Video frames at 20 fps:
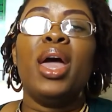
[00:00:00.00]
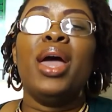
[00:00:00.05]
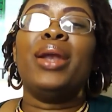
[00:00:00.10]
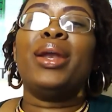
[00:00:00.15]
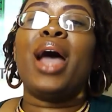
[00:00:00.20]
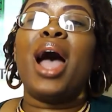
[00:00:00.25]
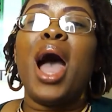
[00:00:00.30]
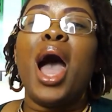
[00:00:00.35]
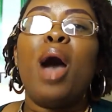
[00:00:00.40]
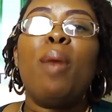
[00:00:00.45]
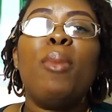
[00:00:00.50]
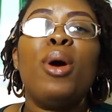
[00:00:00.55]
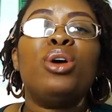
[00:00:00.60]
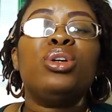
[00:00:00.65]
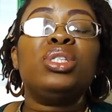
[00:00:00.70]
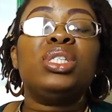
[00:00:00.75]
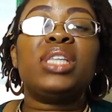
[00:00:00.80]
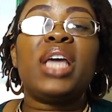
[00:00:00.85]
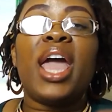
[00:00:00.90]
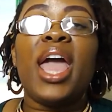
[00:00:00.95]
Now,
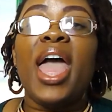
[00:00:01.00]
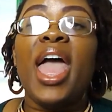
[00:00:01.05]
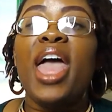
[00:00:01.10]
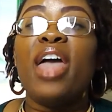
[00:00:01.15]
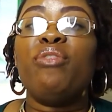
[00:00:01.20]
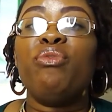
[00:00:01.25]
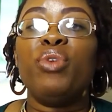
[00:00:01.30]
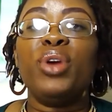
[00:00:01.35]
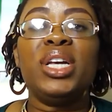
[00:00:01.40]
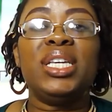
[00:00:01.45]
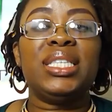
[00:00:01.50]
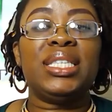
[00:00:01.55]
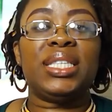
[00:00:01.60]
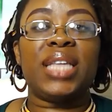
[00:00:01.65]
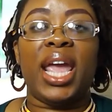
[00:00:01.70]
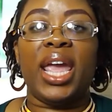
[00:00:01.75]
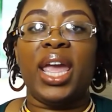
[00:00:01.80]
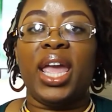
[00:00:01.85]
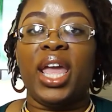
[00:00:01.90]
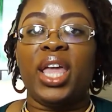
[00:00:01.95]
almost every
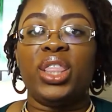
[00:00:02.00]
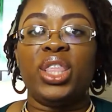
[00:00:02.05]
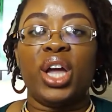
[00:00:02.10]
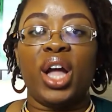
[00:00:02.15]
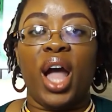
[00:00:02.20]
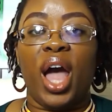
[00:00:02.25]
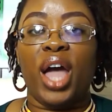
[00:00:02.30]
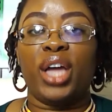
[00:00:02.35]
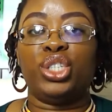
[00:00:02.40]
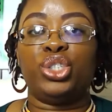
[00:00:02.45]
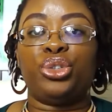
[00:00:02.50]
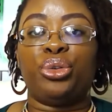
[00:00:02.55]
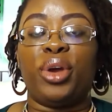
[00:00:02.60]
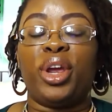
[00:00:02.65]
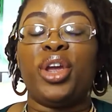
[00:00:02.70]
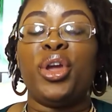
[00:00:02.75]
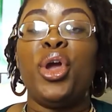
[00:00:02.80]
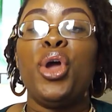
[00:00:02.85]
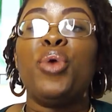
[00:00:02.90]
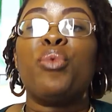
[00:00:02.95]
state in the
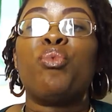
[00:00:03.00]
country